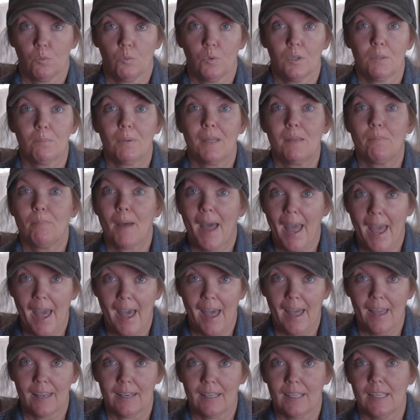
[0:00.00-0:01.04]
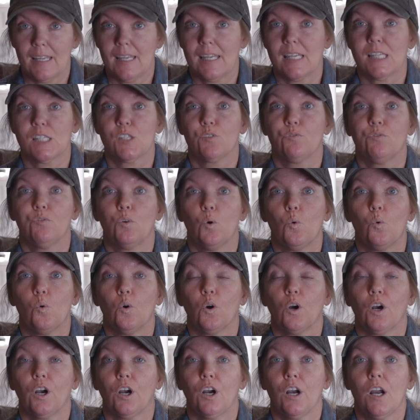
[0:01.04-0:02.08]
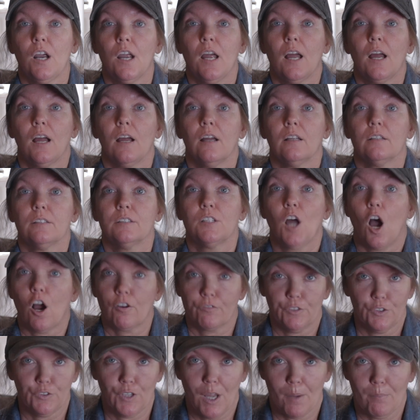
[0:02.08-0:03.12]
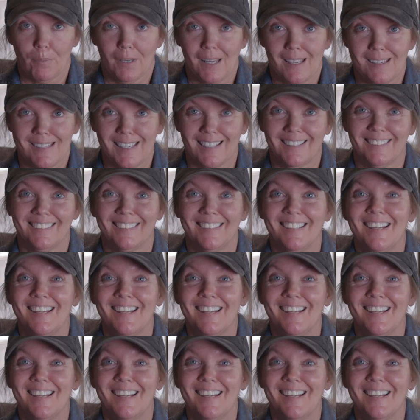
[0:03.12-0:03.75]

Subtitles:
would be bad is for dog food companies.